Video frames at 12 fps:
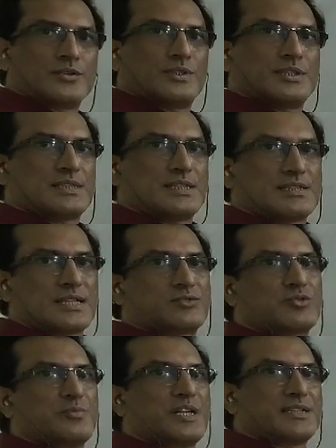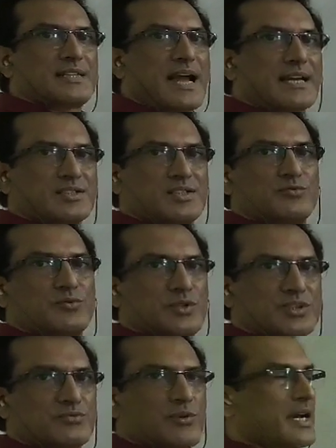So this is said to be the active voice.